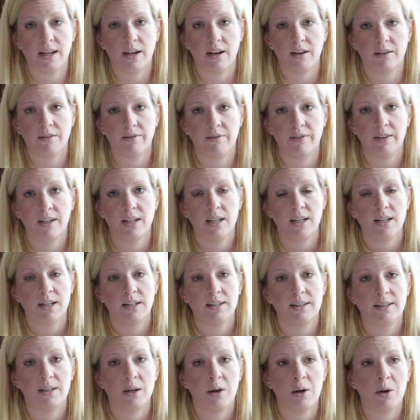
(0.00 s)
of
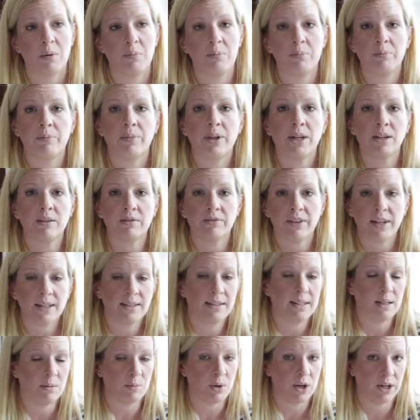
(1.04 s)
some big
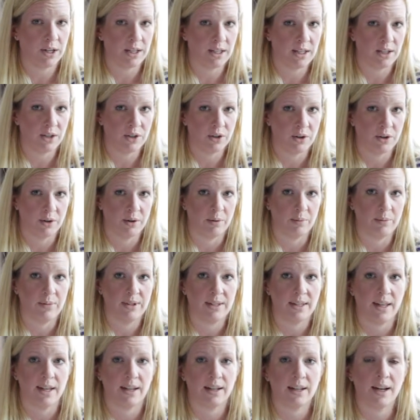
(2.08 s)
fancy marketing terms
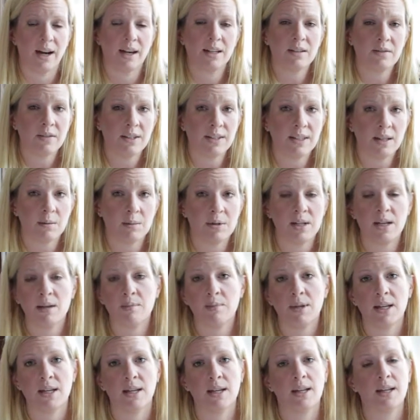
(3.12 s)
that kind of intimidate
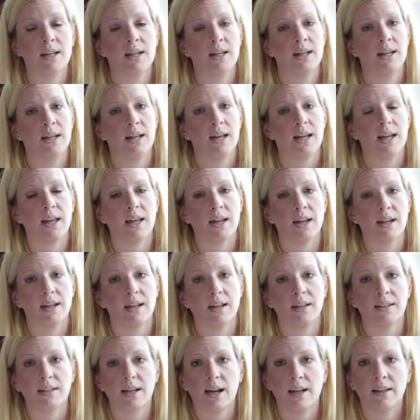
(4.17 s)
me,
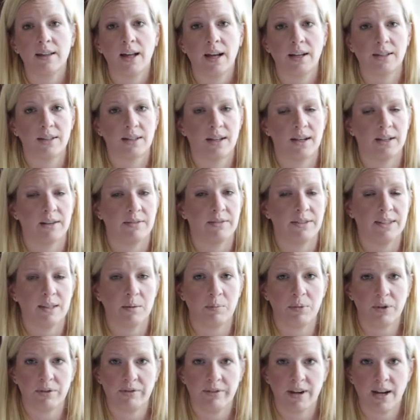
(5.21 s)
and I like to kind of
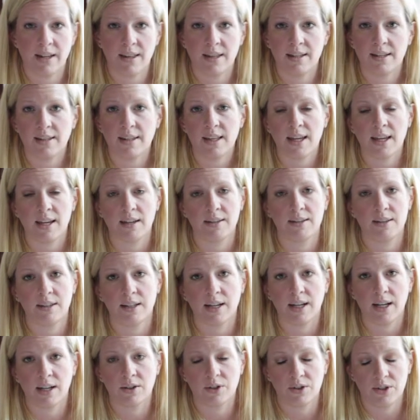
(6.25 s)
simplify these things so that
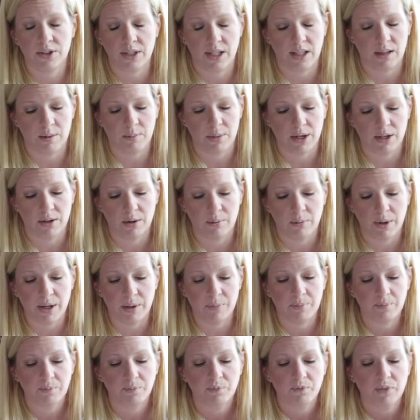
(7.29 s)
I understand them better.
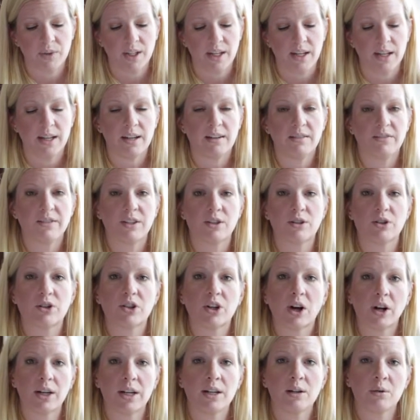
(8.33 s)
But if you're
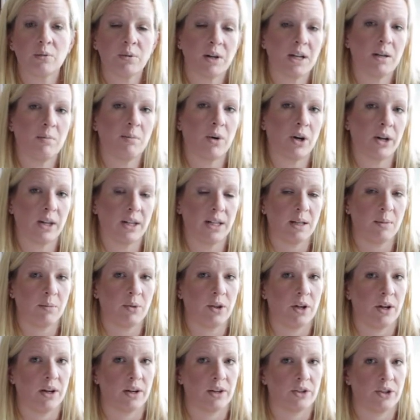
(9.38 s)
starting to read marketing
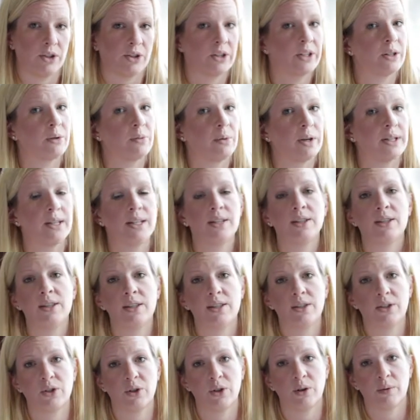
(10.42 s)
blogs, you're going to run into
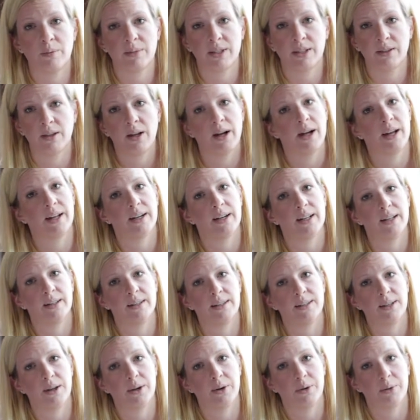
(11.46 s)
these terms a lot,
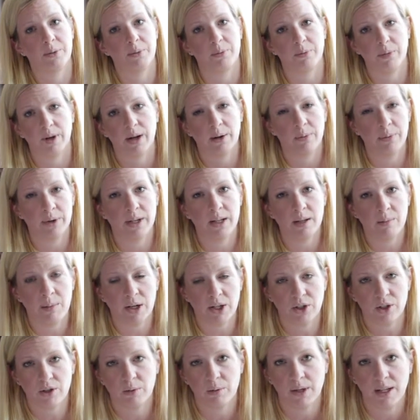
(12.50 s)
and so I wanted to
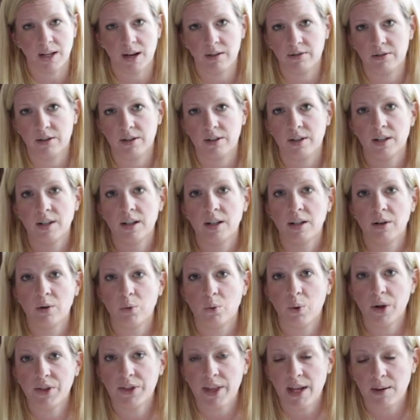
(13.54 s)
make sure we covered
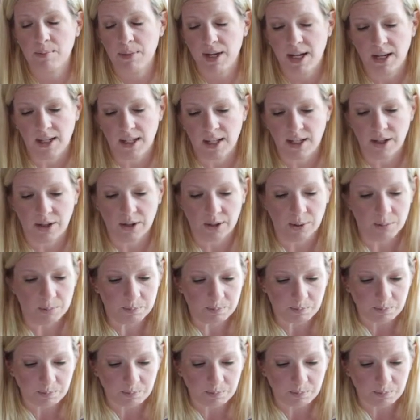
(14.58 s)
what they mean here.